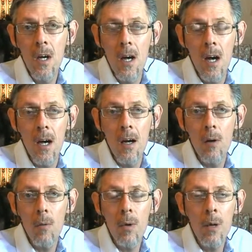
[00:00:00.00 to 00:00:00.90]

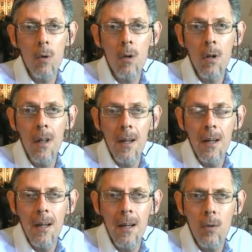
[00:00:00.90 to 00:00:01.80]
uh, we will
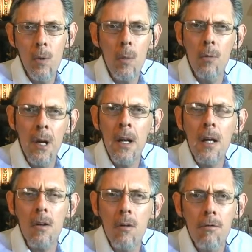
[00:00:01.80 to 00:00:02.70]
uh, we will really
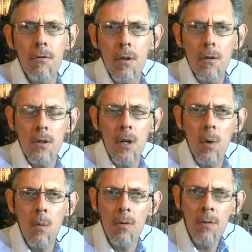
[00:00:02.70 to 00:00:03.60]
get confused and
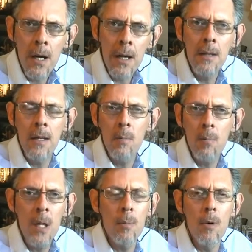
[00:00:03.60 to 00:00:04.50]
we will find that
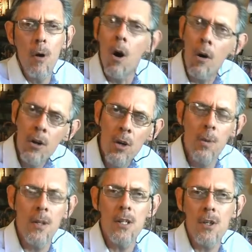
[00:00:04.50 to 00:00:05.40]
people argue
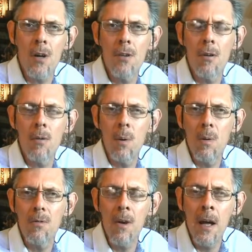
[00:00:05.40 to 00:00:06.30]
with each other. We
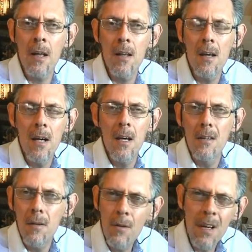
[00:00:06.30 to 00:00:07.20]
will find
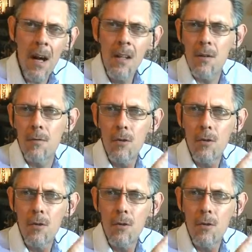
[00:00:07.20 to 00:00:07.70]
different kinds of